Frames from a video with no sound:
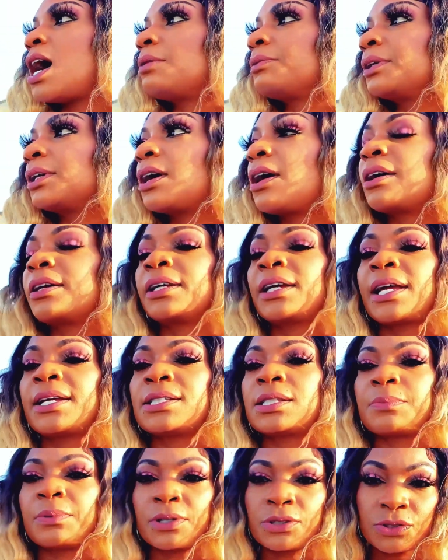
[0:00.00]
regarding a
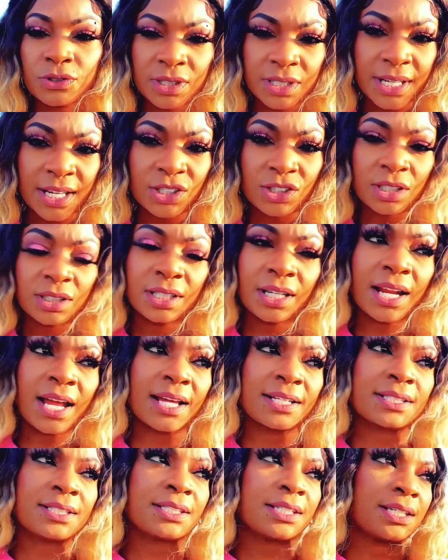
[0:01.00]
spiritual session that
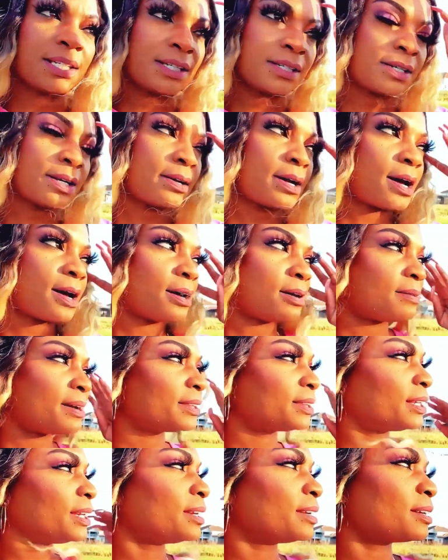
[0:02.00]
I did, I
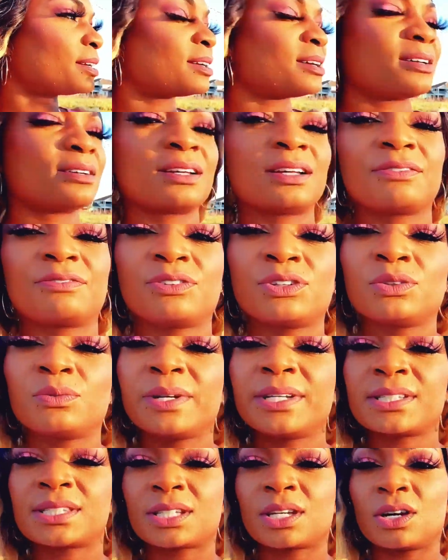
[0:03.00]
think a few
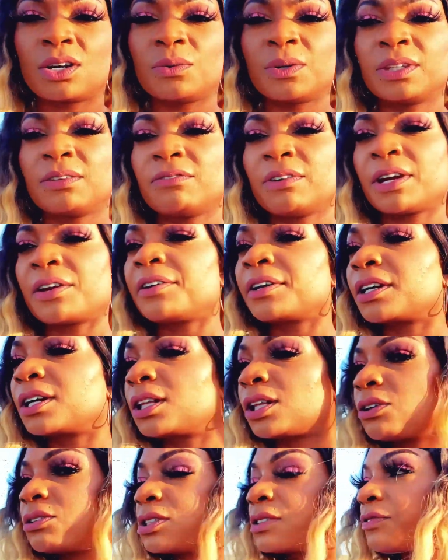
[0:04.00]
weeks ago with a very
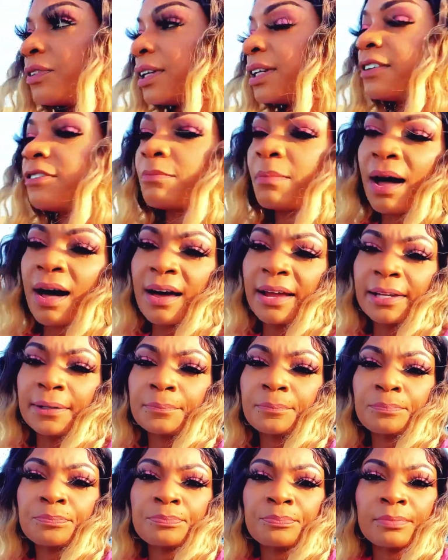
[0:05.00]
close friend of
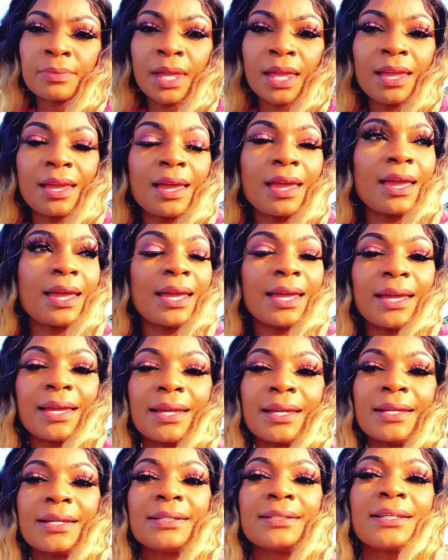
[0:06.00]
mine,
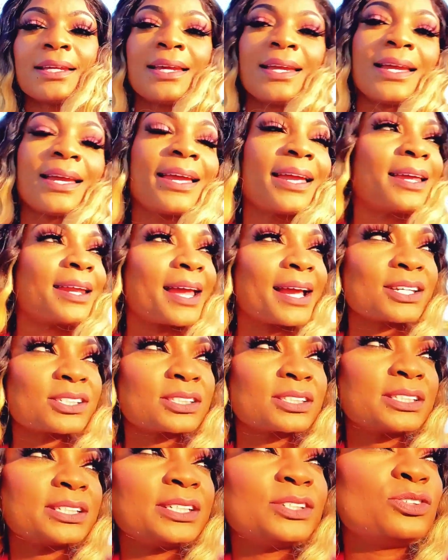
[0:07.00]
and it
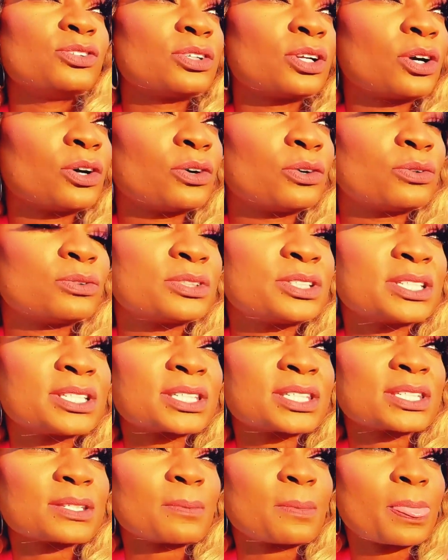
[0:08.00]
actually,
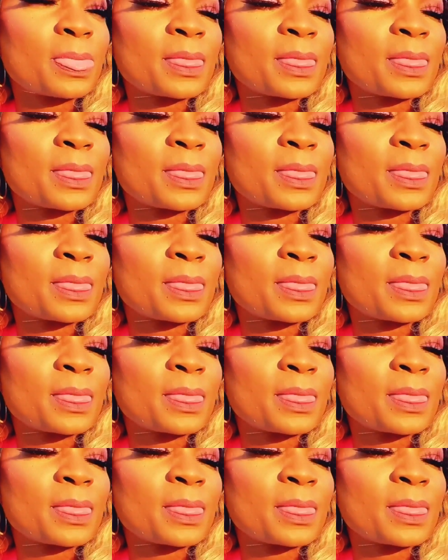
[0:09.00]
just